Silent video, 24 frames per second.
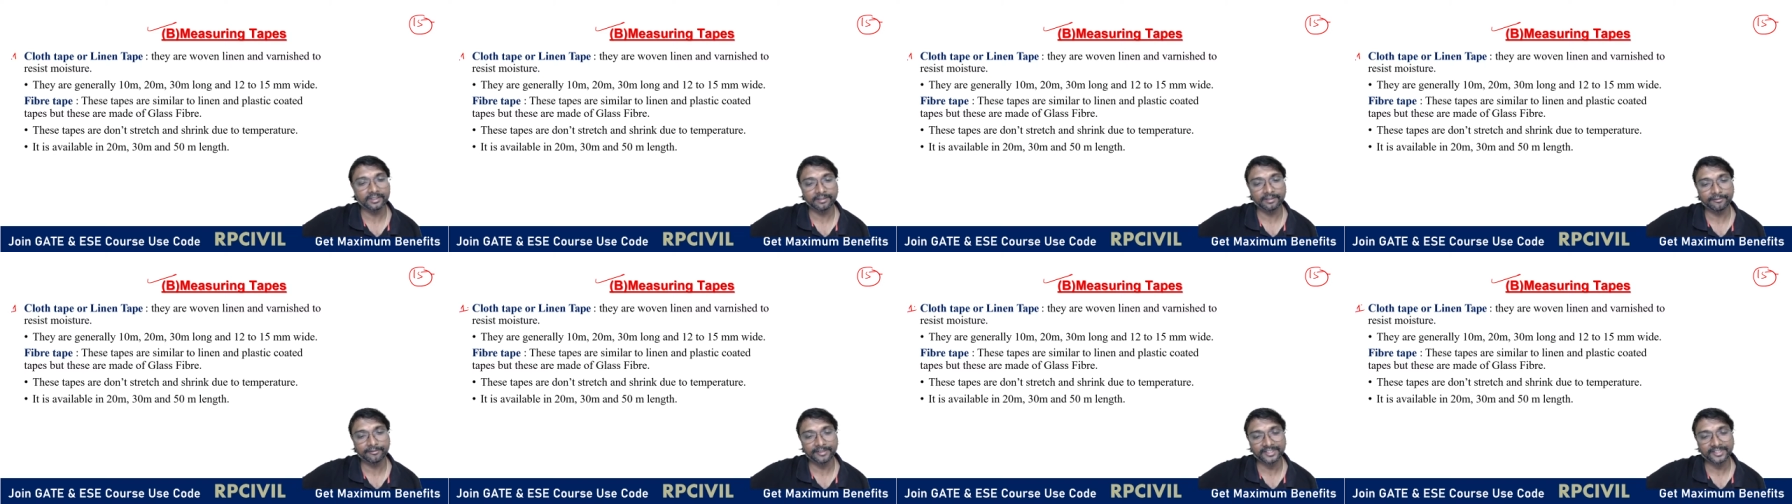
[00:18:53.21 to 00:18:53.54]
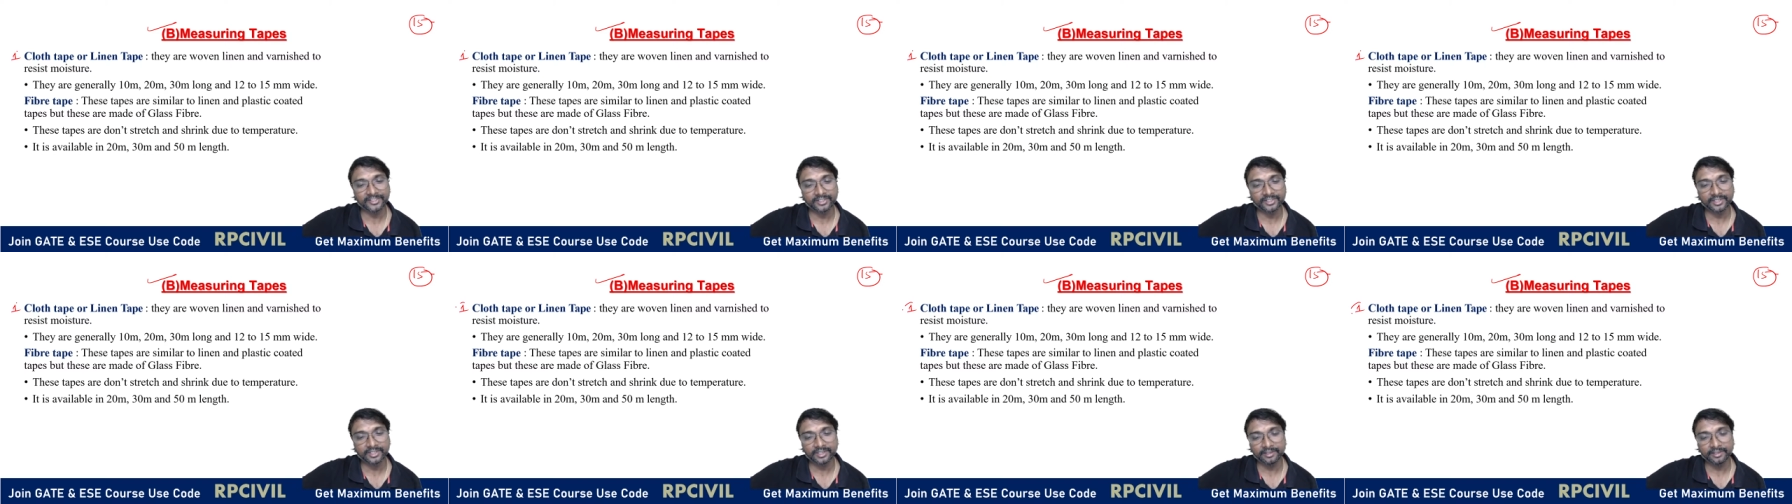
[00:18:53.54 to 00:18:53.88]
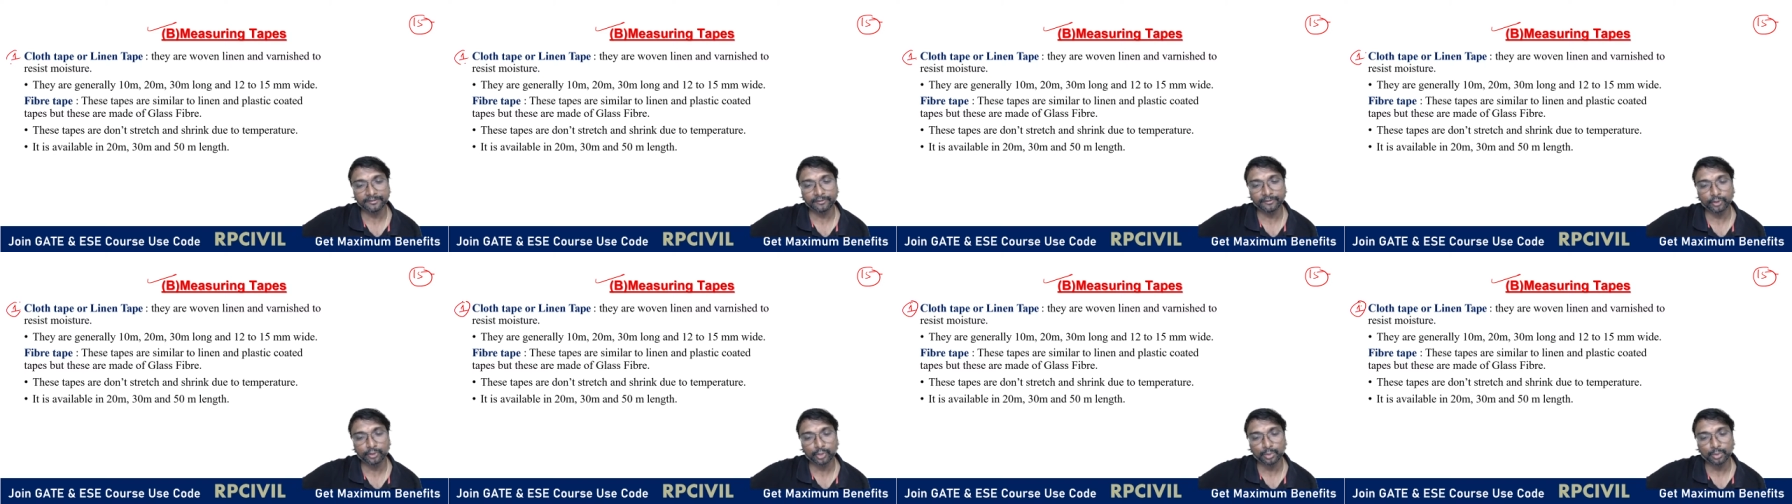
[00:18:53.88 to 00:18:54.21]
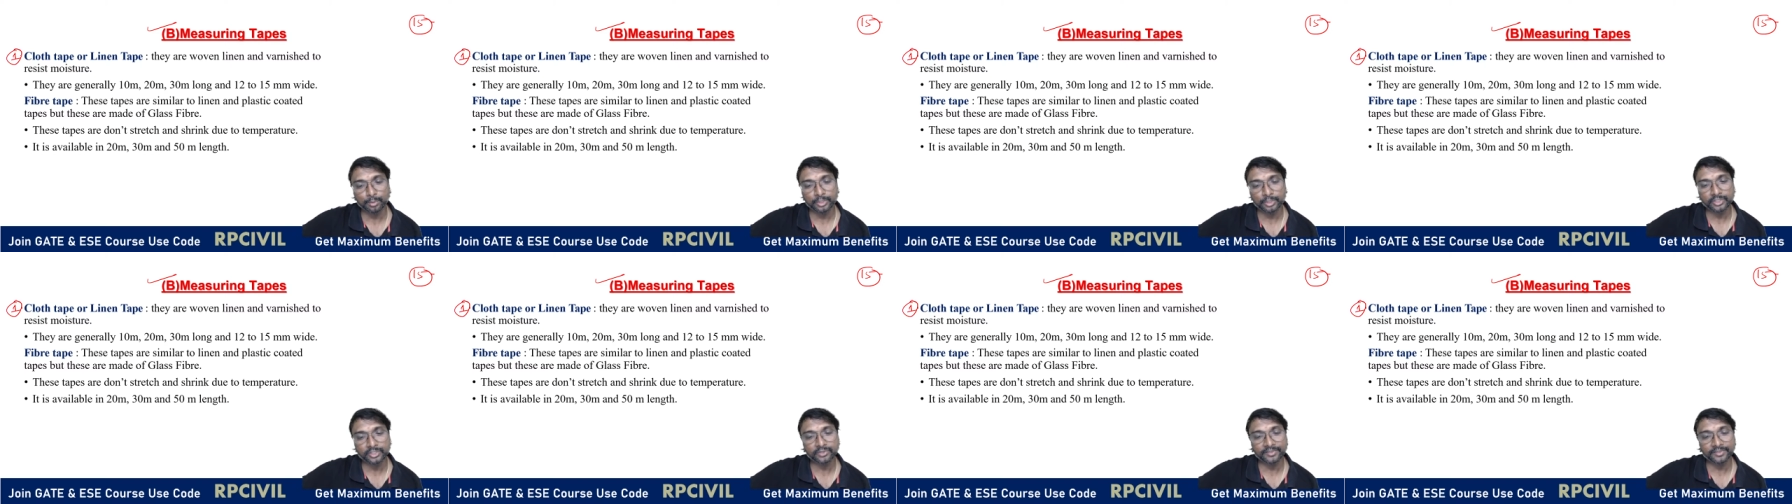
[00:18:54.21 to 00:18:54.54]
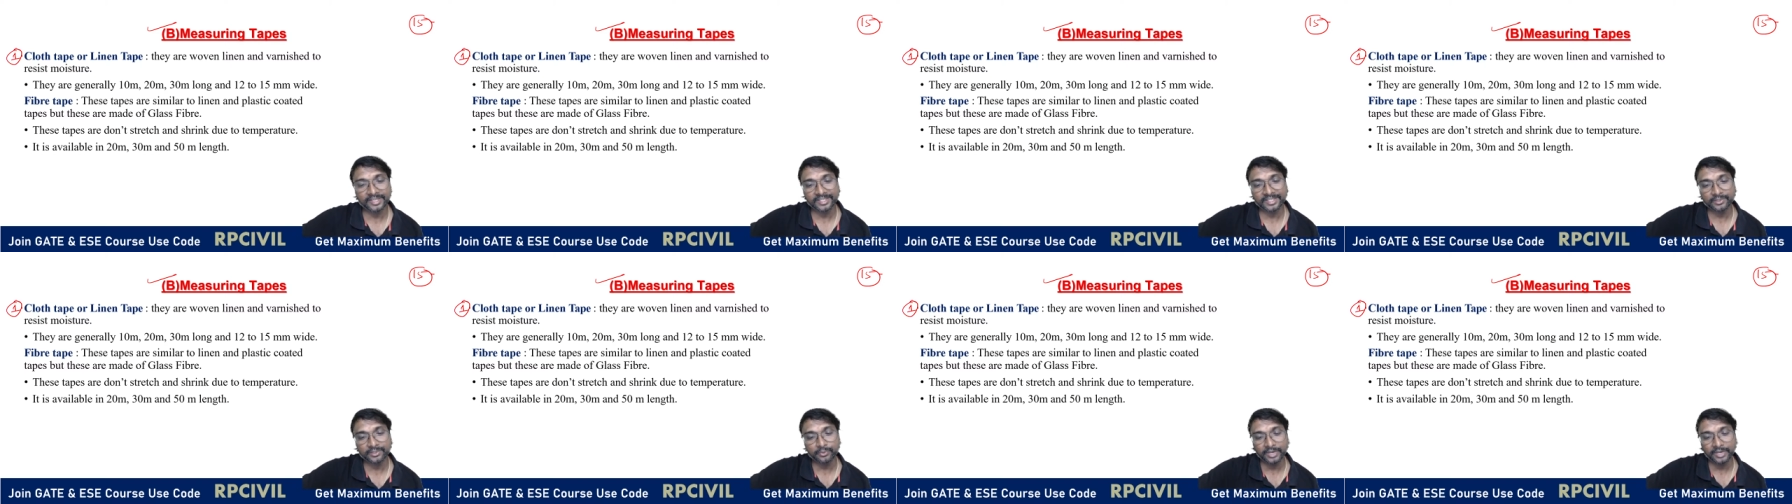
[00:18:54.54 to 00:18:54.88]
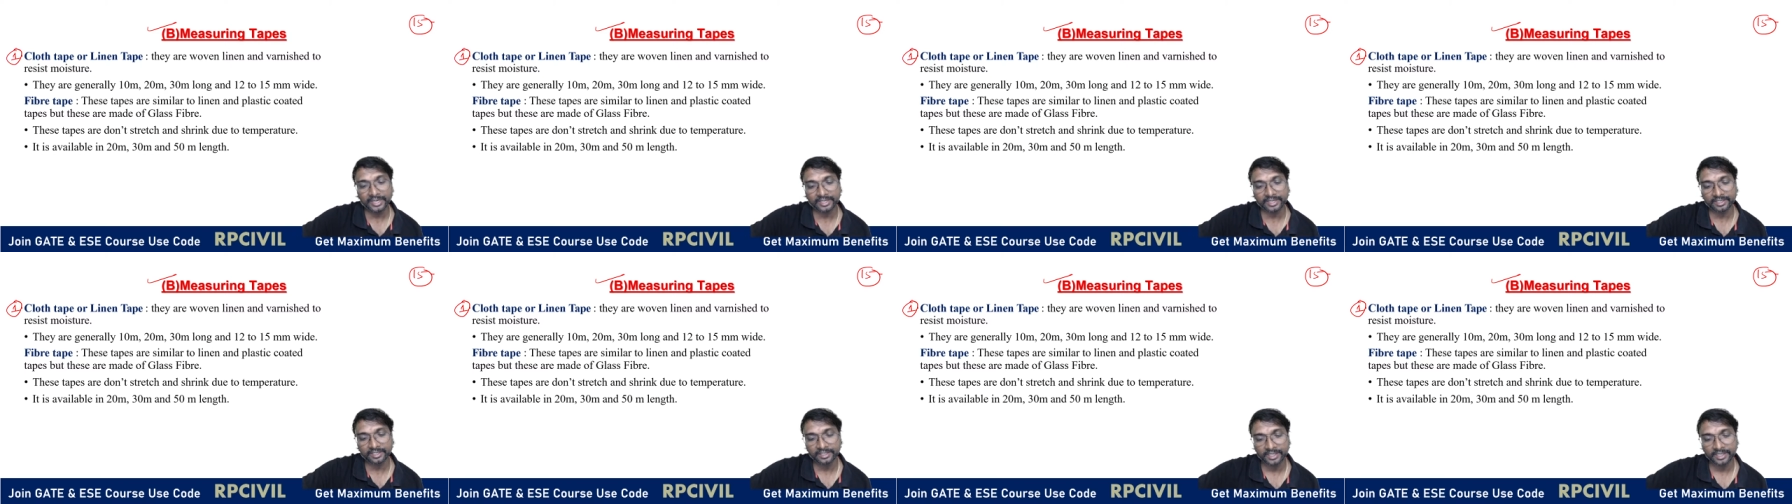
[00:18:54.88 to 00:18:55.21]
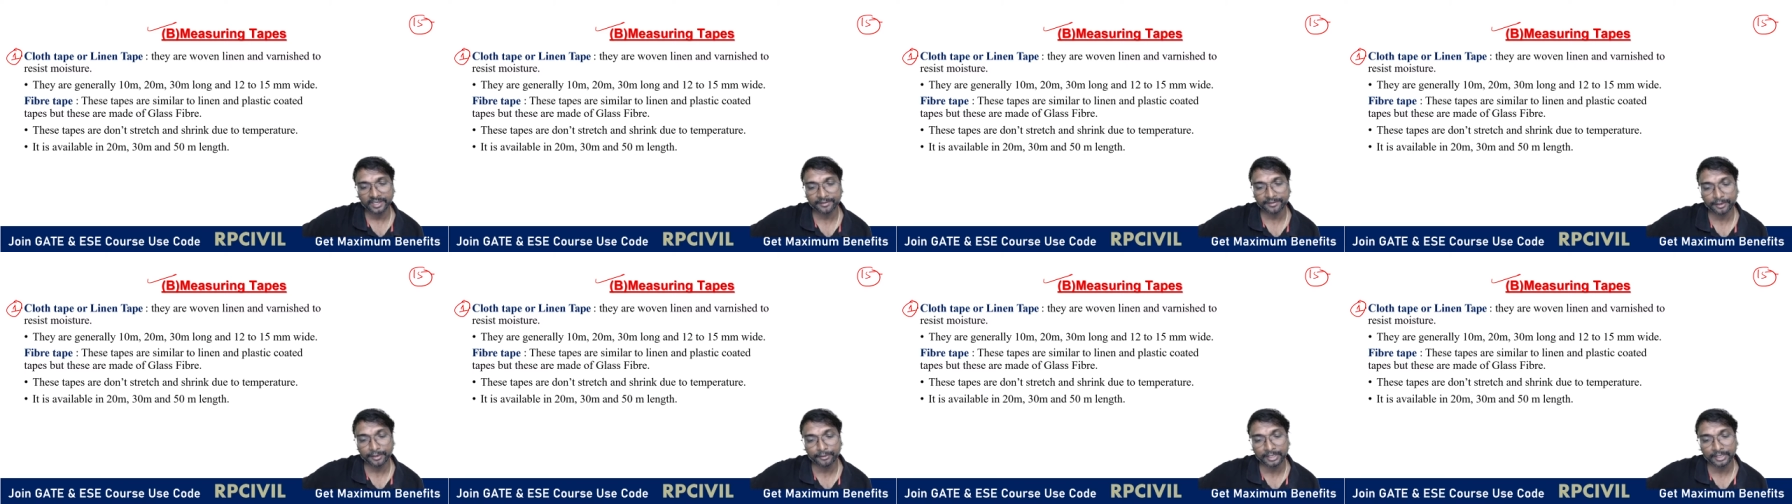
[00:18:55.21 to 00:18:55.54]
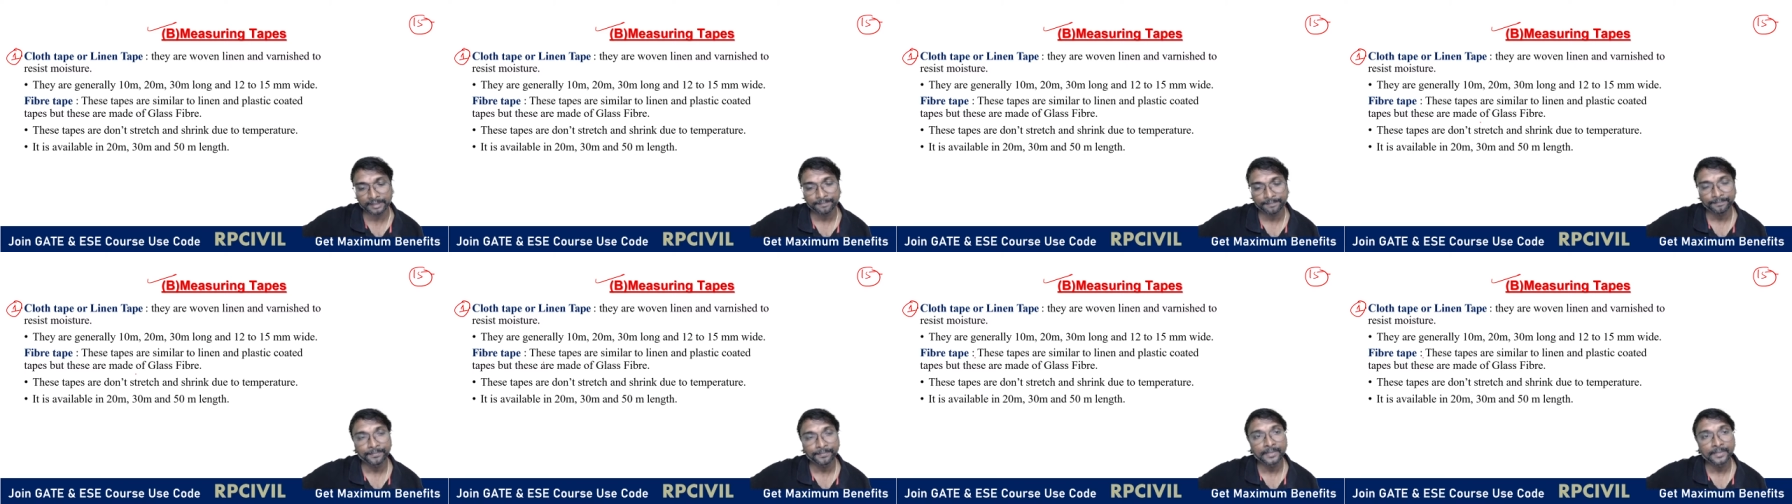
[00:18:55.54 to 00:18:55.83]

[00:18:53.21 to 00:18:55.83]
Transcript: The first and foremost one is what, everyone?